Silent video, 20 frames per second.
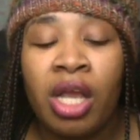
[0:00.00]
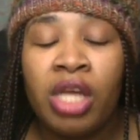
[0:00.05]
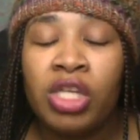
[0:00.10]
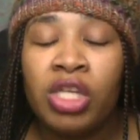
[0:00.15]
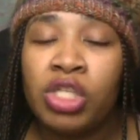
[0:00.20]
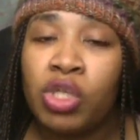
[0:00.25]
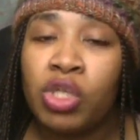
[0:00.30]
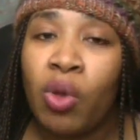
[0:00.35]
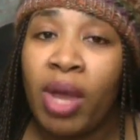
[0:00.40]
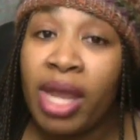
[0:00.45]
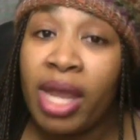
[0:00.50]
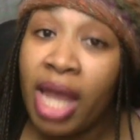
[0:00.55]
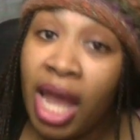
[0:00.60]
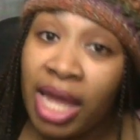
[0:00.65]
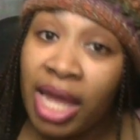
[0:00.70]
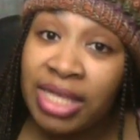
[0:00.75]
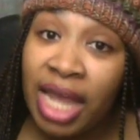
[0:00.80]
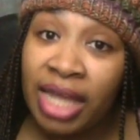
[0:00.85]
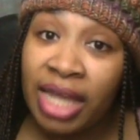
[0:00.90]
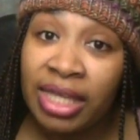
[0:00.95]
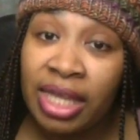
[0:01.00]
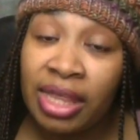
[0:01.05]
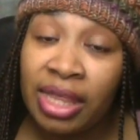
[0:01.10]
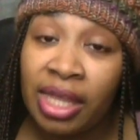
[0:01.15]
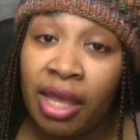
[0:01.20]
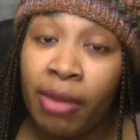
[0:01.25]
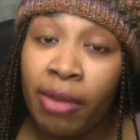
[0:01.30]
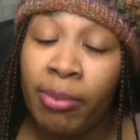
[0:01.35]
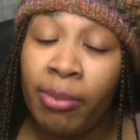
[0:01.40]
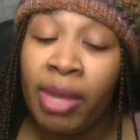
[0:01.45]
So I contacted
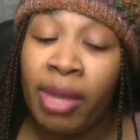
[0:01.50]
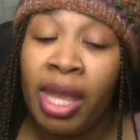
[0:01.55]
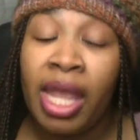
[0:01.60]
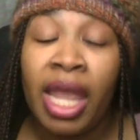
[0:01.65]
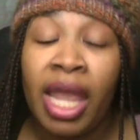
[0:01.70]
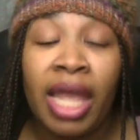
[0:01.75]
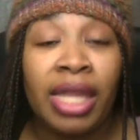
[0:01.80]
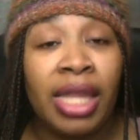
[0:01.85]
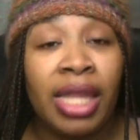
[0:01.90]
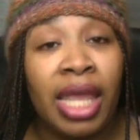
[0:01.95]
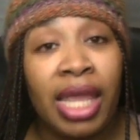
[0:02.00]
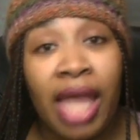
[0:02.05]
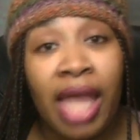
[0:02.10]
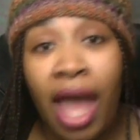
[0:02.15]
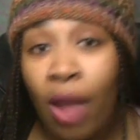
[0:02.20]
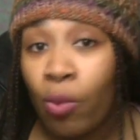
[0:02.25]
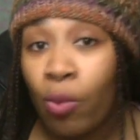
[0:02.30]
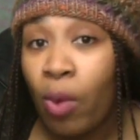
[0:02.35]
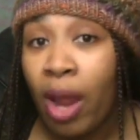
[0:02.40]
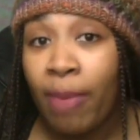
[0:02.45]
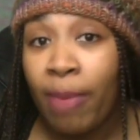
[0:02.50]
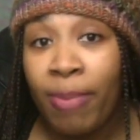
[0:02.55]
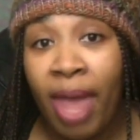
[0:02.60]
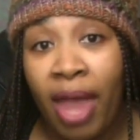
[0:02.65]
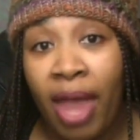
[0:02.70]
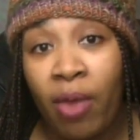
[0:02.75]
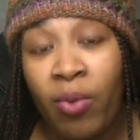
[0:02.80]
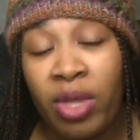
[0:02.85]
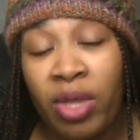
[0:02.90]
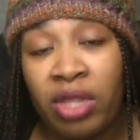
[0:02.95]
them, and they got right
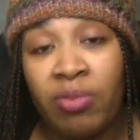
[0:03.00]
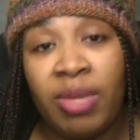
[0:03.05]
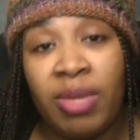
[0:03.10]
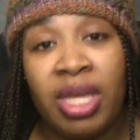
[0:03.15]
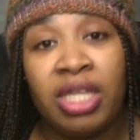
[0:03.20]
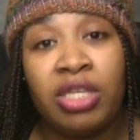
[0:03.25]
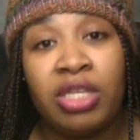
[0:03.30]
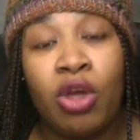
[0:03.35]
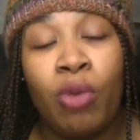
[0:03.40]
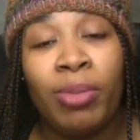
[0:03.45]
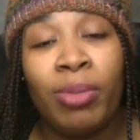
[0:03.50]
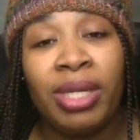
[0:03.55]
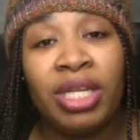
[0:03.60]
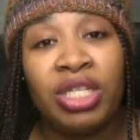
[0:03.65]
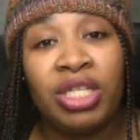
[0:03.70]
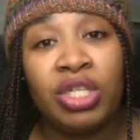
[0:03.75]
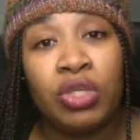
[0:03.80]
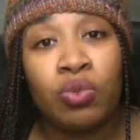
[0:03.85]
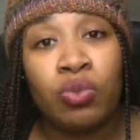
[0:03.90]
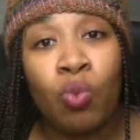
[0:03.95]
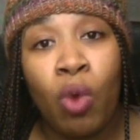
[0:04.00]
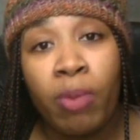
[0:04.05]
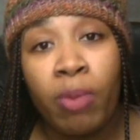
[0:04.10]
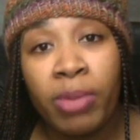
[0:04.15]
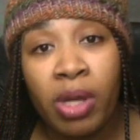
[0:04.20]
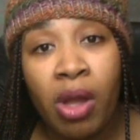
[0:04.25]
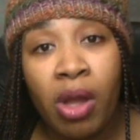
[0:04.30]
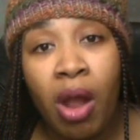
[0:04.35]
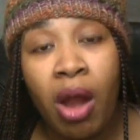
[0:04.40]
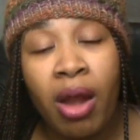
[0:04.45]
back with me and told me to just warm
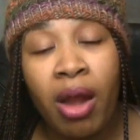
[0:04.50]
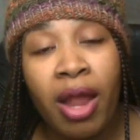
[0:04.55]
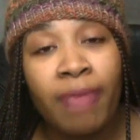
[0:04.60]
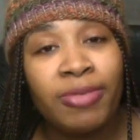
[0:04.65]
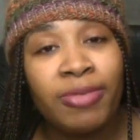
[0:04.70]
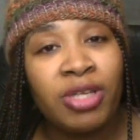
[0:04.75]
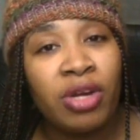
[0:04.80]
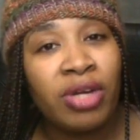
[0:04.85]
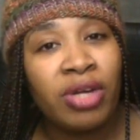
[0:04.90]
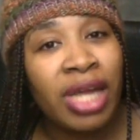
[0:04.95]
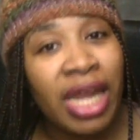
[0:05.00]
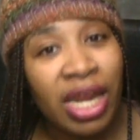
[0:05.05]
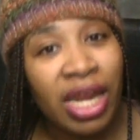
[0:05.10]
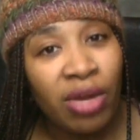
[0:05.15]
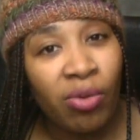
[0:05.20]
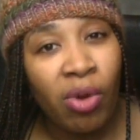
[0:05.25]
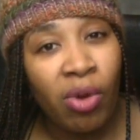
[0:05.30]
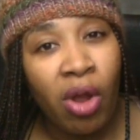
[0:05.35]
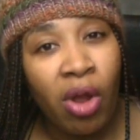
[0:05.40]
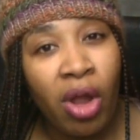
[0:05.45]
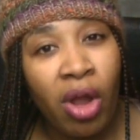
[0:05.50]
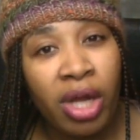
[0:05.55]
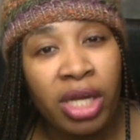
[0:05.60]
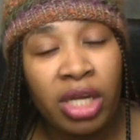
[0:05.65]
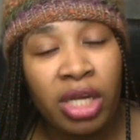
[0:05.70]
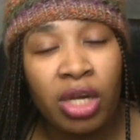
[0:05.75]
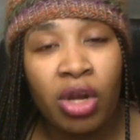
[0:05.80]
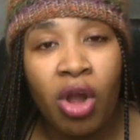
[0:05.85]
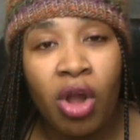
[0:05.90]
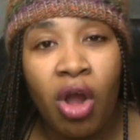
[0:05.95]
the car up, turn the heater on in
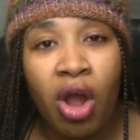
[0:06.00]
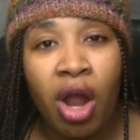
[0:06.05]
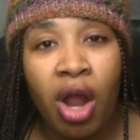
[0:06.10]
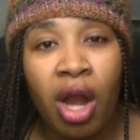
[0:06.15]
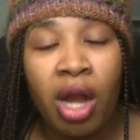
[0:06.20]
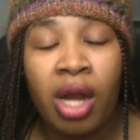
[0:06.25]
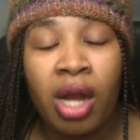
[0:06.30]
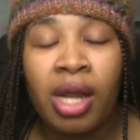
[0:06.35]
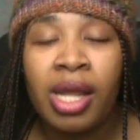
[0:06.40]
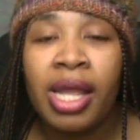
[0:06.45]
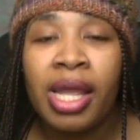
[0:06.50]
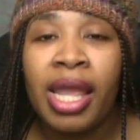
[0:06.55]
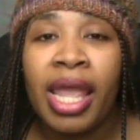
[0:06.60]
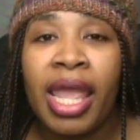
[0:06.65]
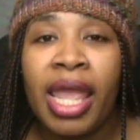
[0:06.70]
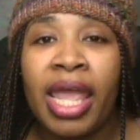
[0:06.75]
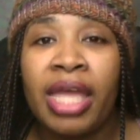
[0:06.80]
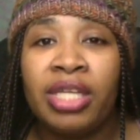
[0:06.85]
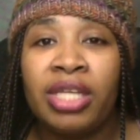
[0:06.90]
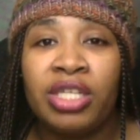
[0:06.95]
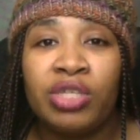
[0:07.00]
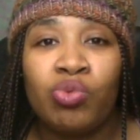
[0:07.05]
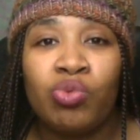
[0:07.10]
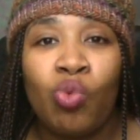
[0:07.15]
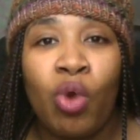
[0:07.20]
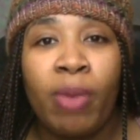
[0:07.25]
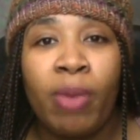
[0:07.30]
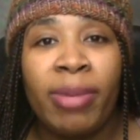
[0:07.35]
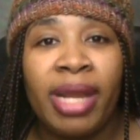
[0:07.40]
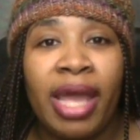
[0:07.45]
your car, and just
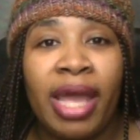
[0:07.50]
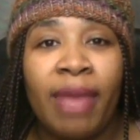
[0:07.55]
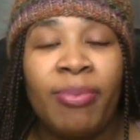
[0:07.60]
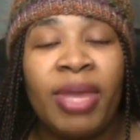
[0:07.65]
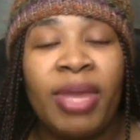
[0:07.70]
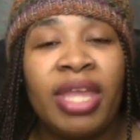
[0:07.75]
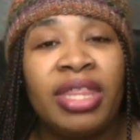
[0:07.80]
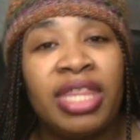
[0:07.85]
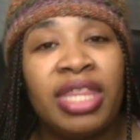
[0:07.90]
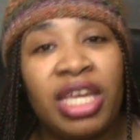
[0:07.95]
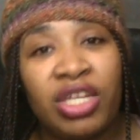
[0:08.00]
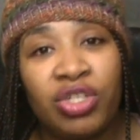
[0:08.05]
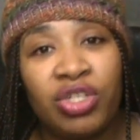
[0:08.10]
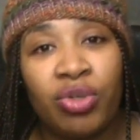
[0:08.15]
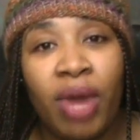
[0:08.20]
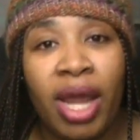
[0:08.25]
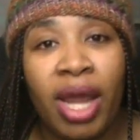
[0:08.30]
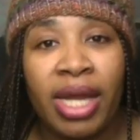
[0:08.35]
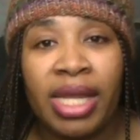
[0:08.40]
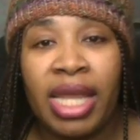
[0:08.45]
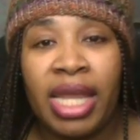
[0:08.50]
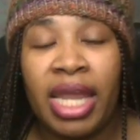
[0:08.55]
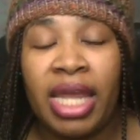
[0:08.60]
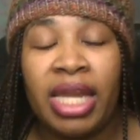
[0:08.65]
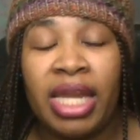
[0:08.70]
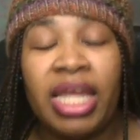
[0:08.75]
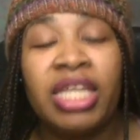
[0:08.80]
warm it up, and then try it again.